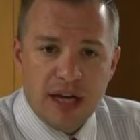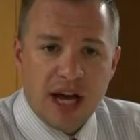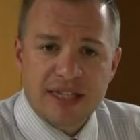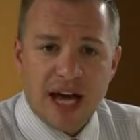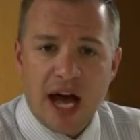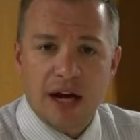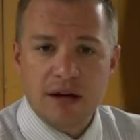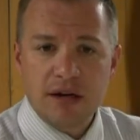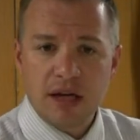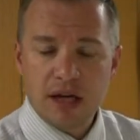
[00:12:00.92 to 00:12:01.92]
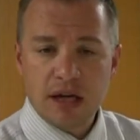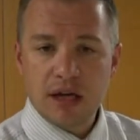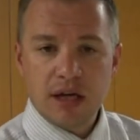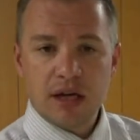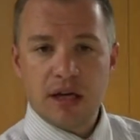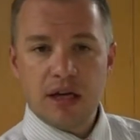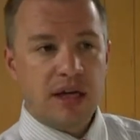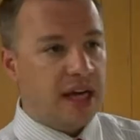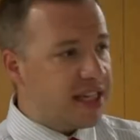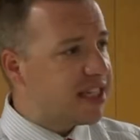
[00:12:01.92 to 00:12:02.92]
He got tired.
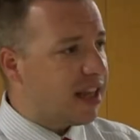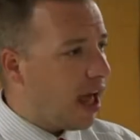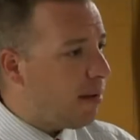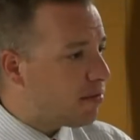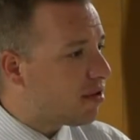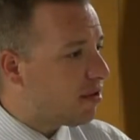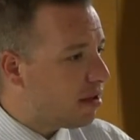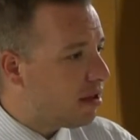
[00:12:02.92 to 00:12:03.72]
He slept.